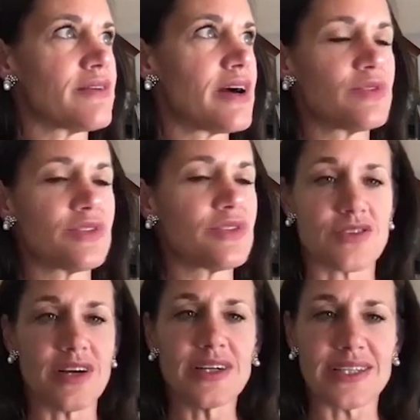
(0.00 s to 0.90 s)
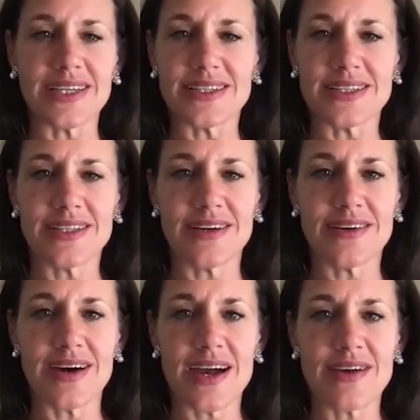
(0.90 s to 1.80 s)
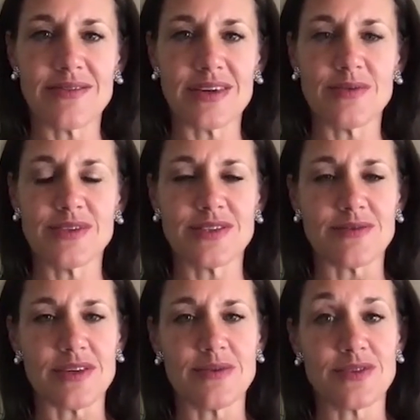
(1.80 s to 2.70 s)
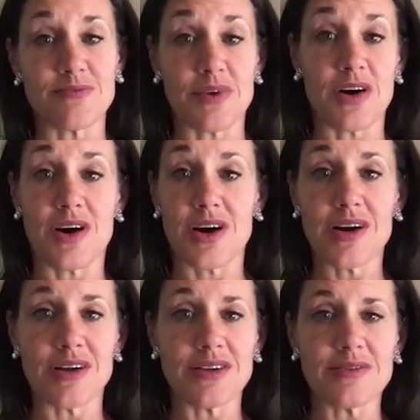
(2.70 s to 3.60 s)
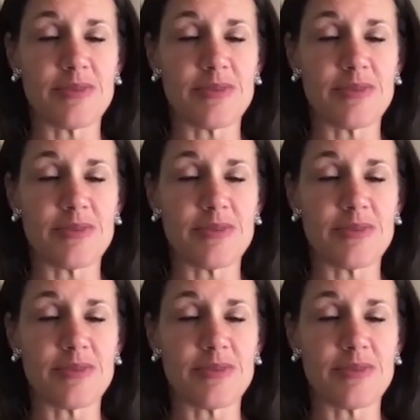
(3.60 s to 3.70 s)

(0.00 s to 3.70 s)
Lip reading: was struggling. It was hard.